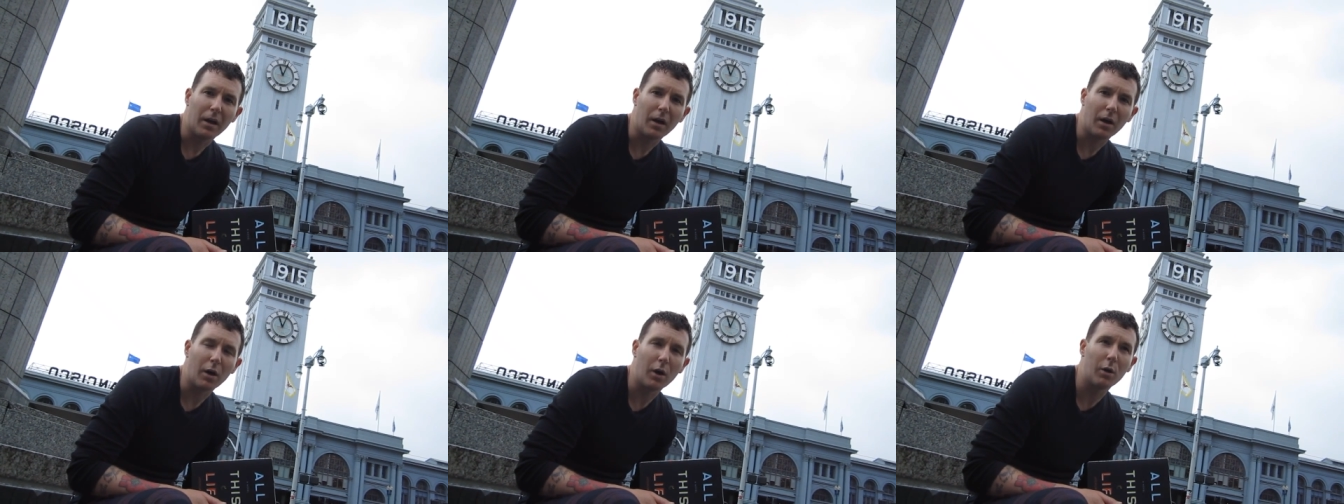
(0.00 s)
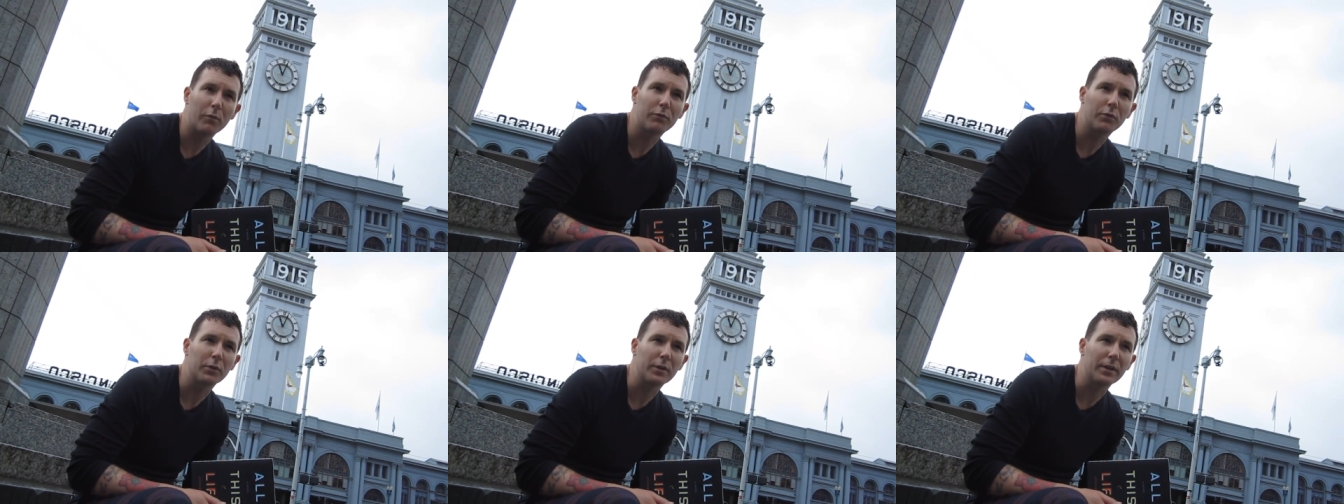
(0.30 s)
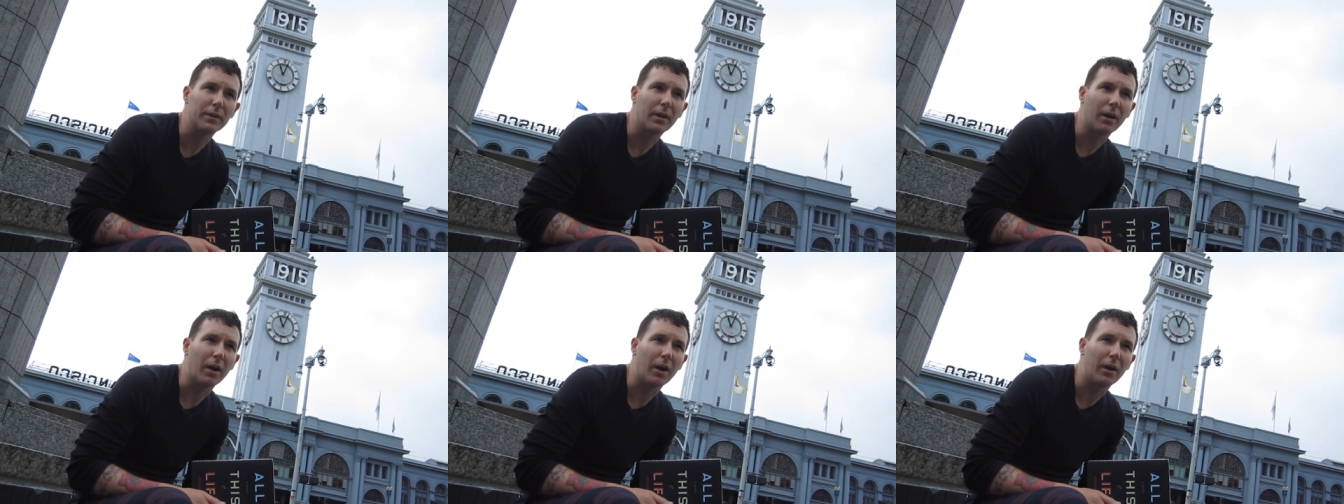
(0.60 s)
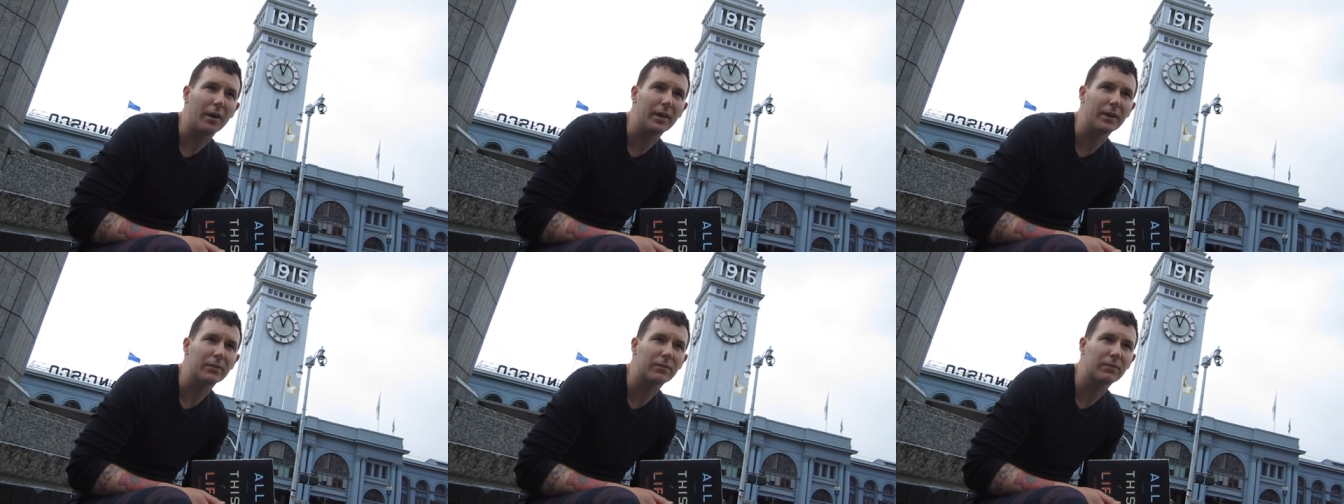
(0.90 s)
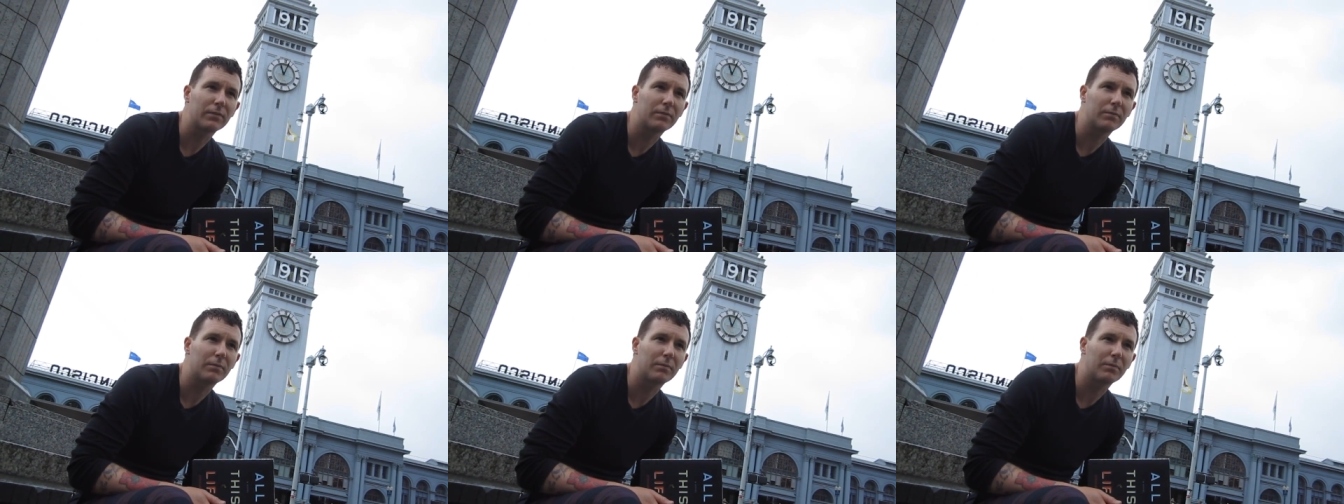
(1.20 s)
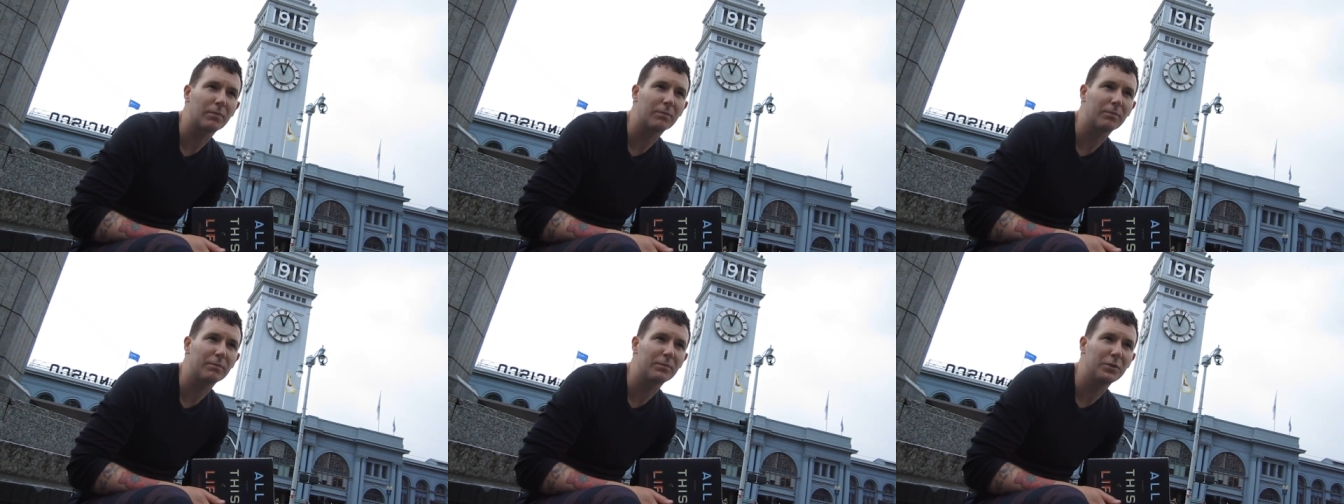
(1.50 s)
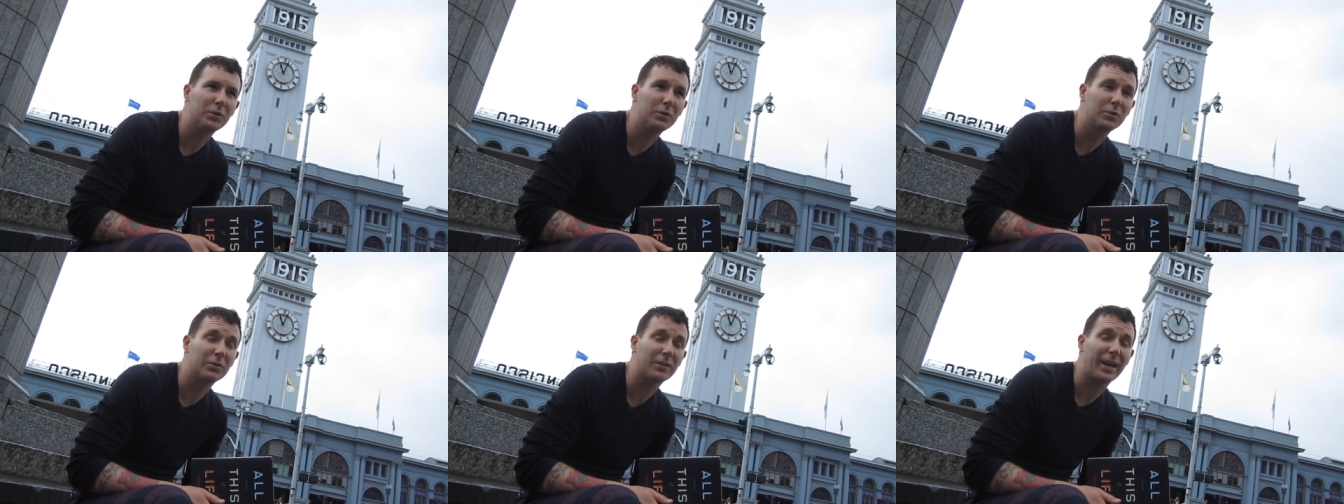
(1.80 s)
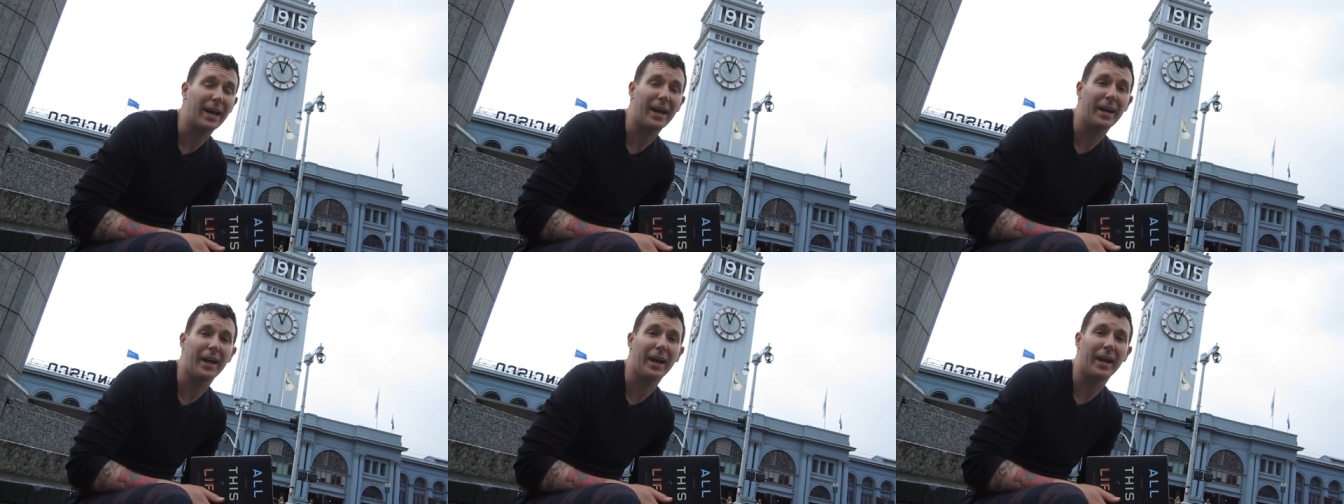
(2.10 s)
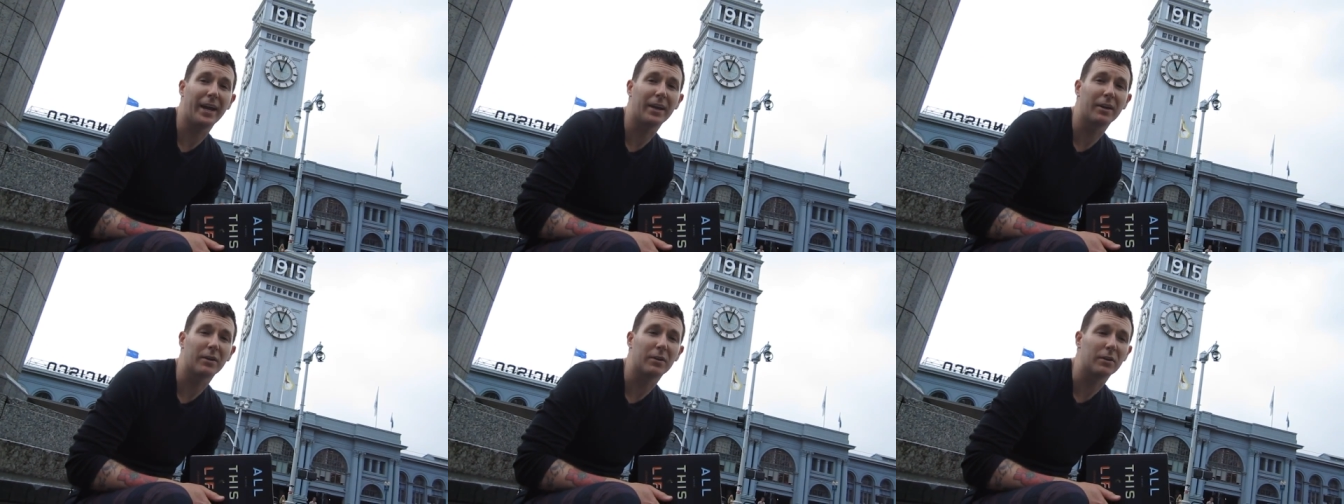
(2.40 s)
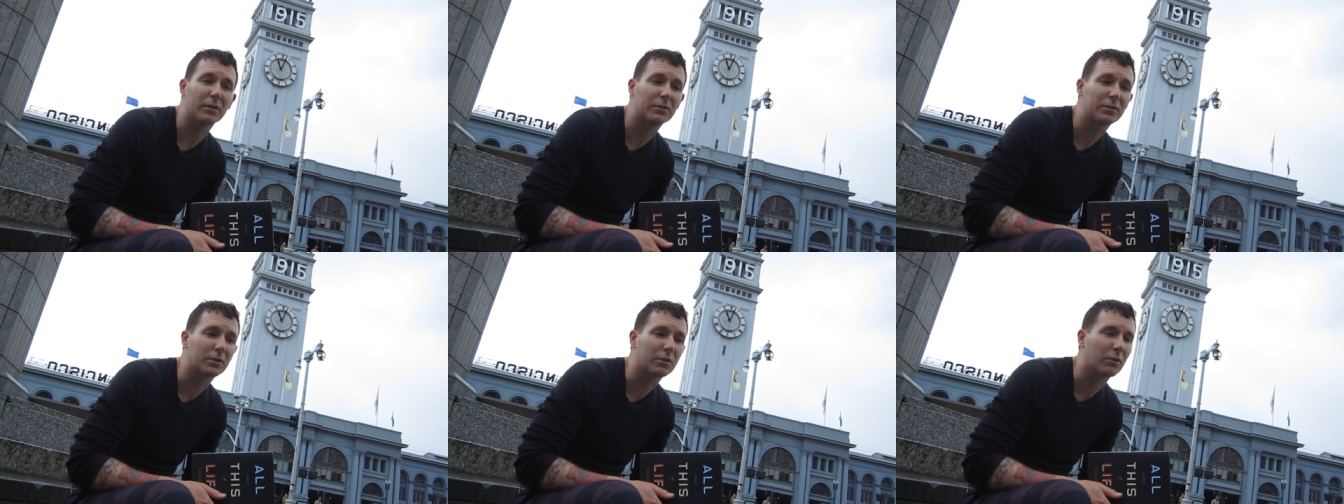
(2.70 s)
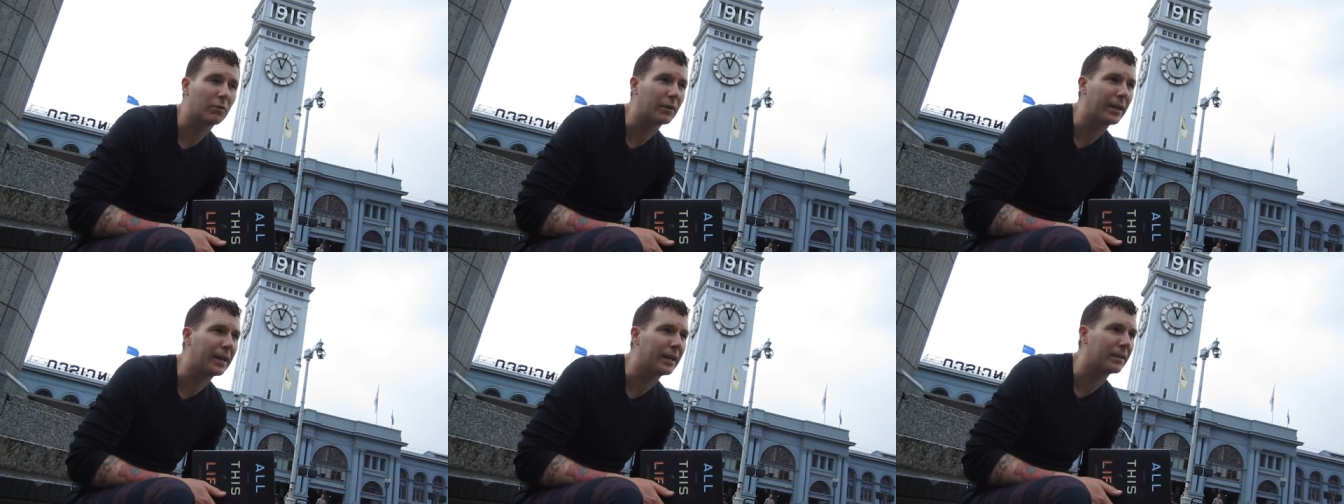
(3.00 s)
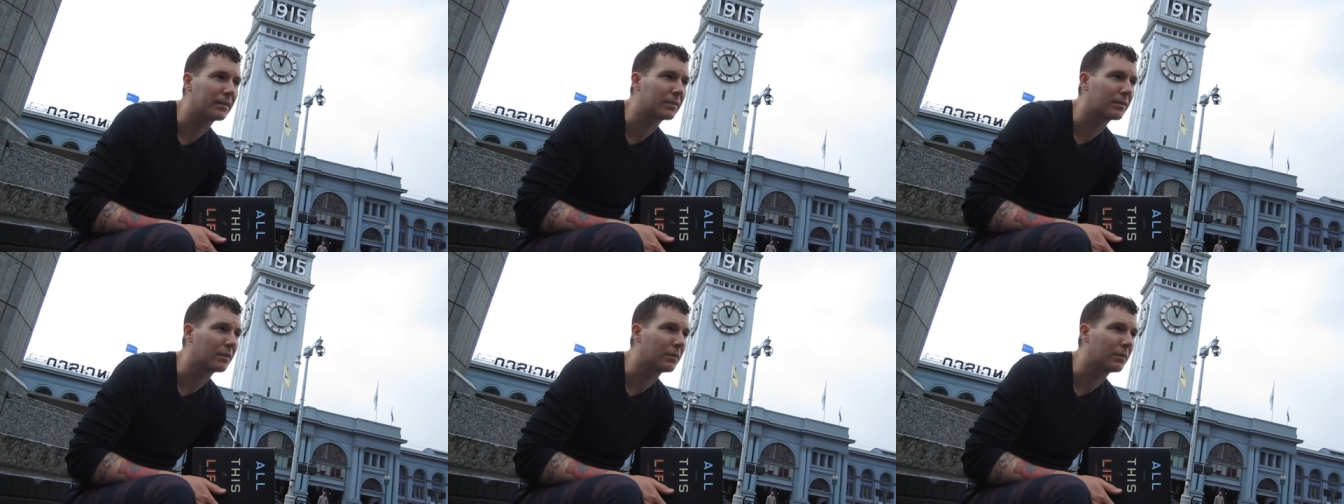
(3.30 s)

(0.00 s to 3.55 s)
Hopefully the artists use that anger to create